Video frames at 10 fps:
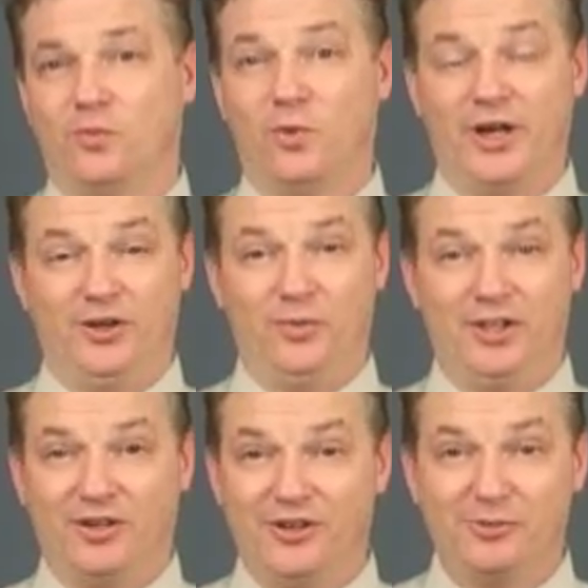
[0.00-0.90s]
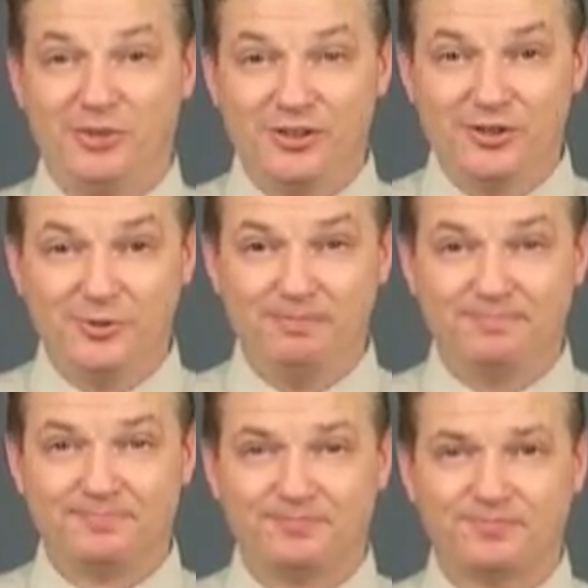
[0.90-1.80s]
Why do we call them a loop?
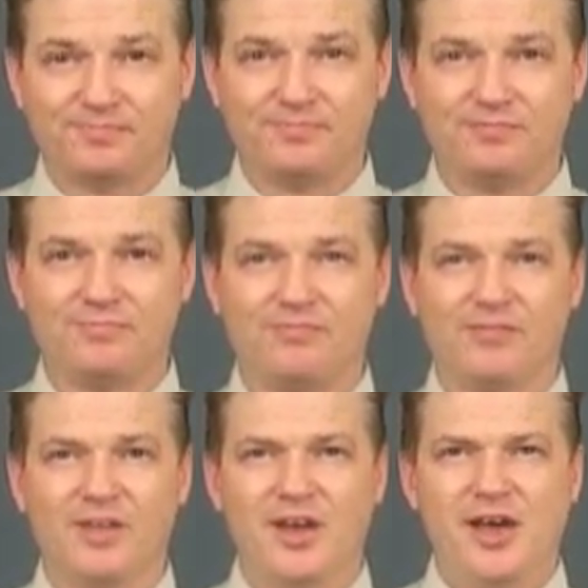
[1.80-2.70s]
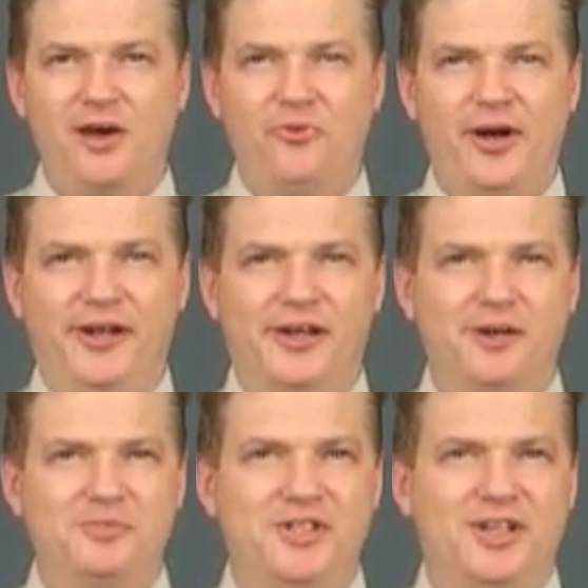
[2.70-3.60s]
Well, it
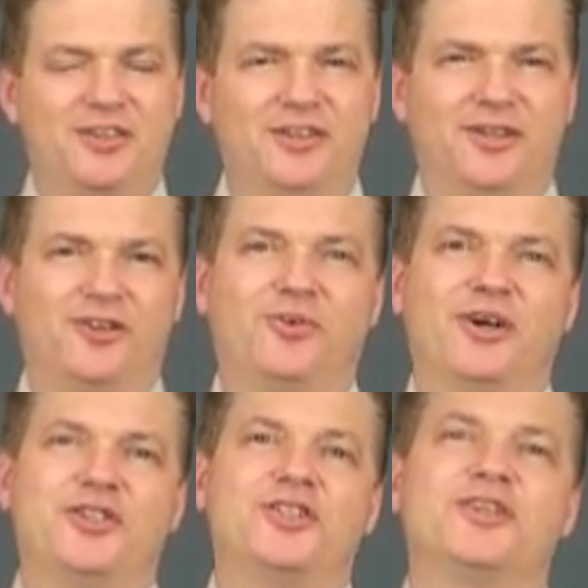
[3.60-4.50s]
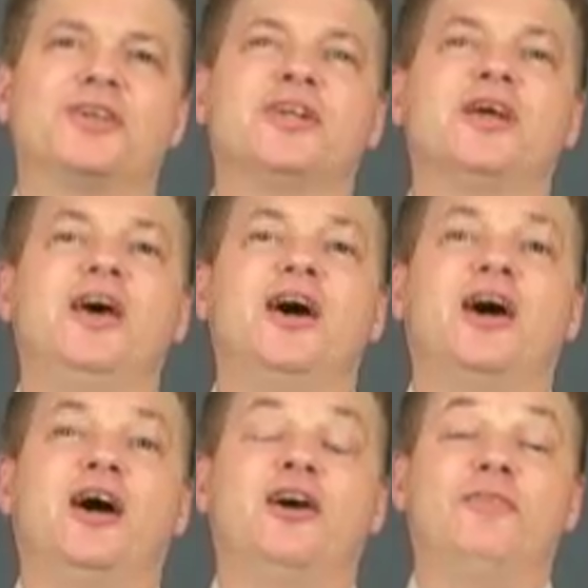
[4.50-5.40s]
comes down to the question
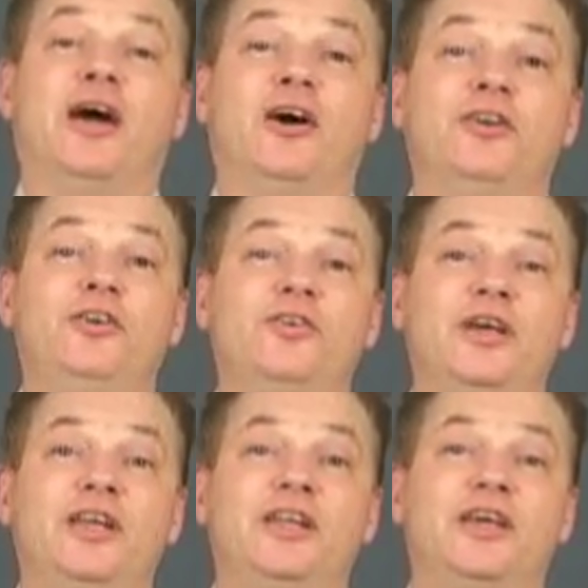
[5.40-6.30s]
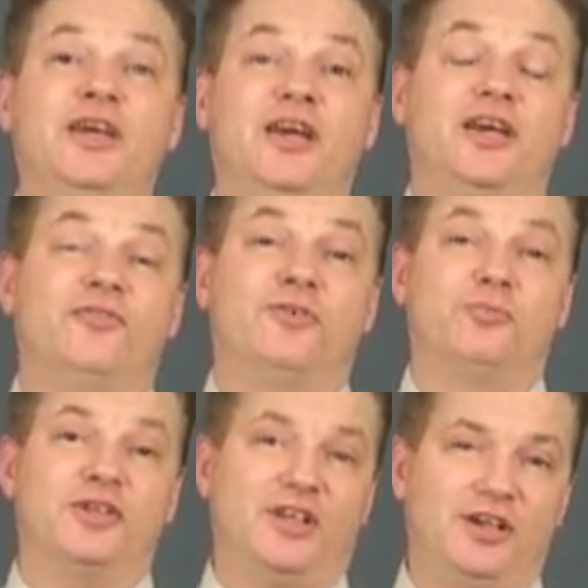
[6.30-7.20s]
of how do you indicate
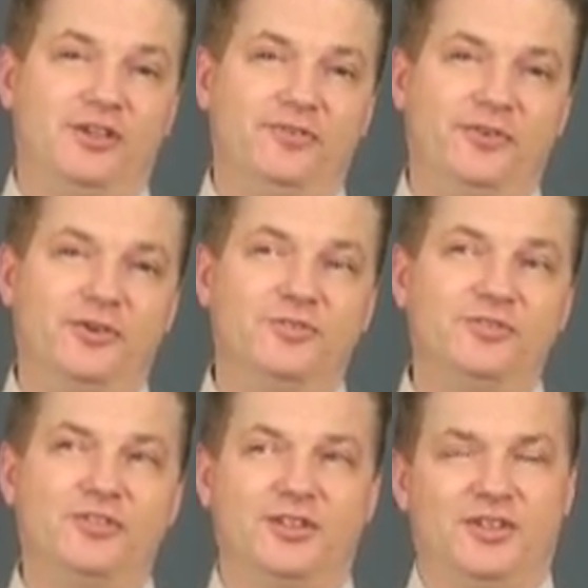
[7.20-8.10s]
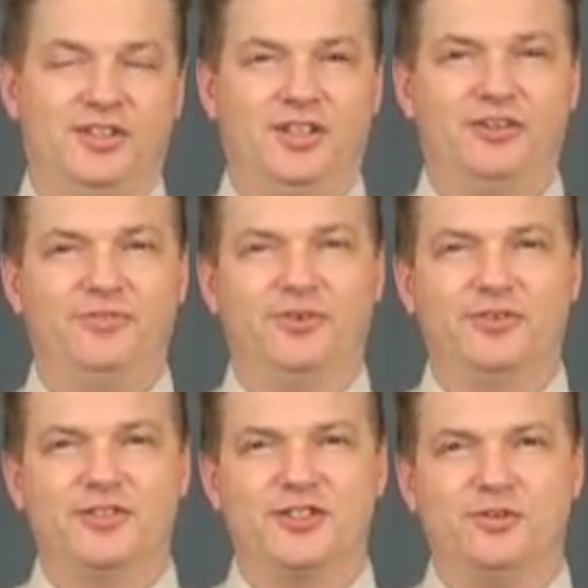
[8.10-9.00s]
from the telephone to the
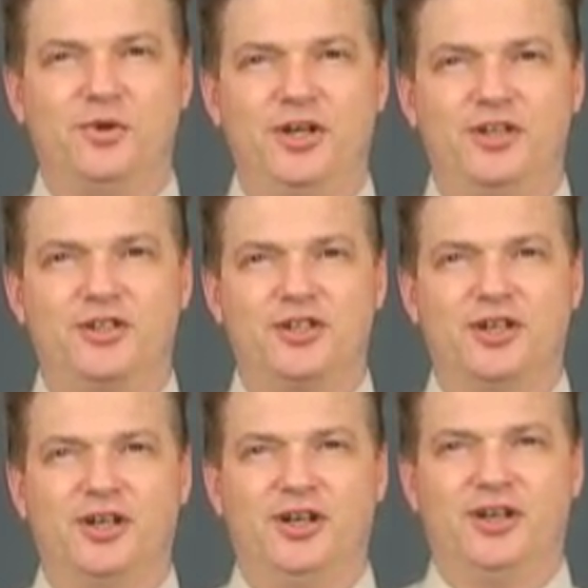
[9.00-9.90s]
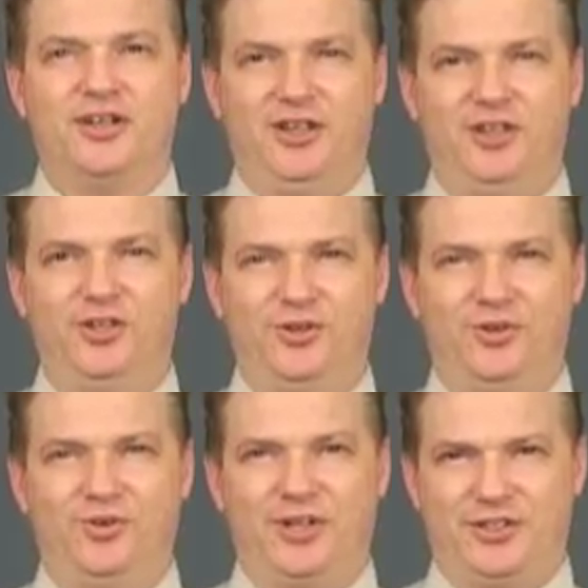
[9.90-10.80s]
telephone switch that
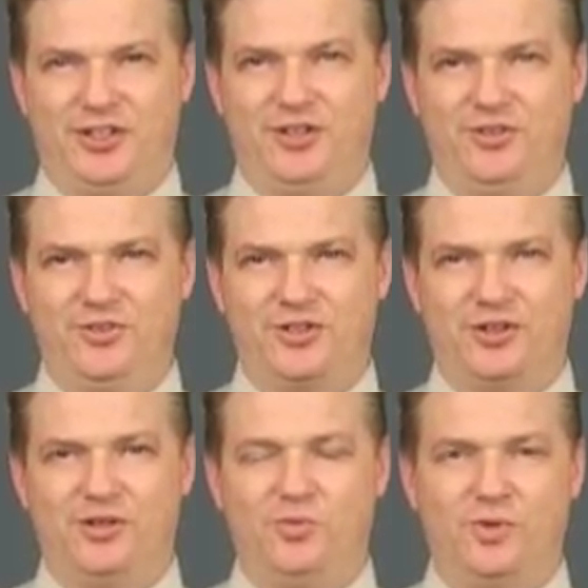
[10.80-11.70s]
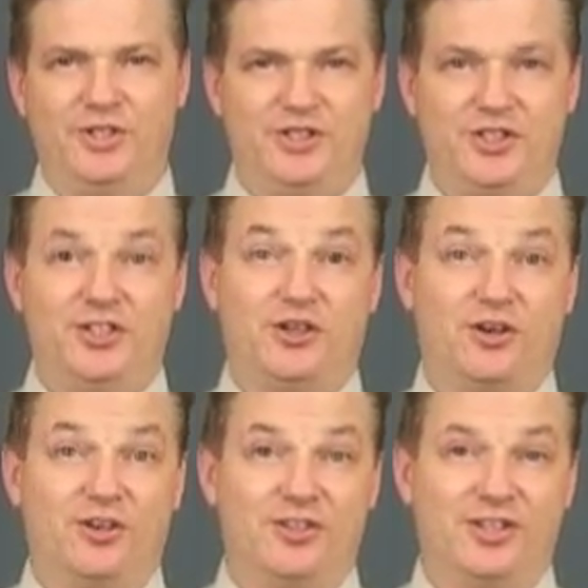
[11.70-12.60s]
you, as a user, want to
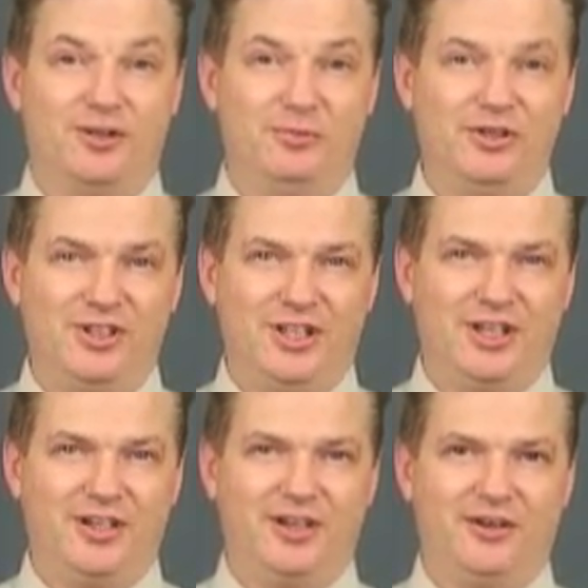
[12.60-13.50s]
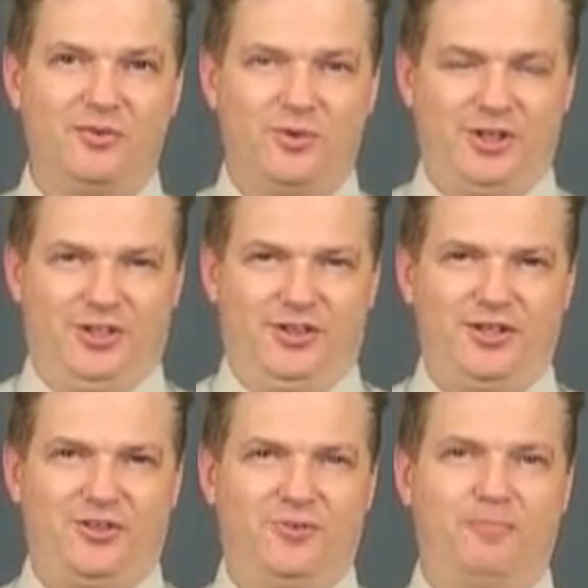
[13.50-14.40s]
start communicating. What
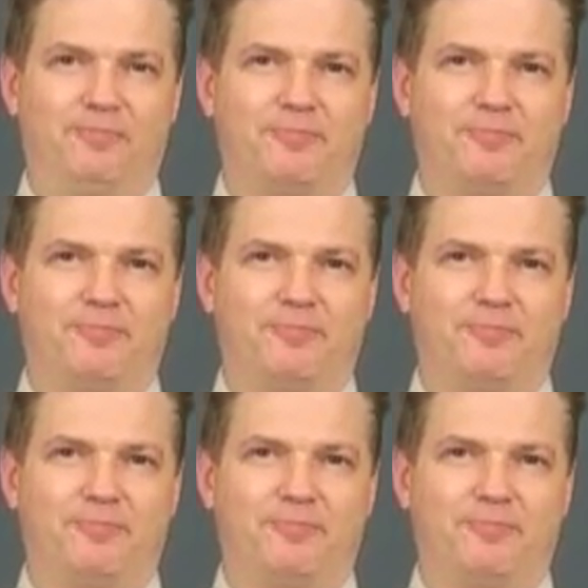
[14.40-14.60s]
do?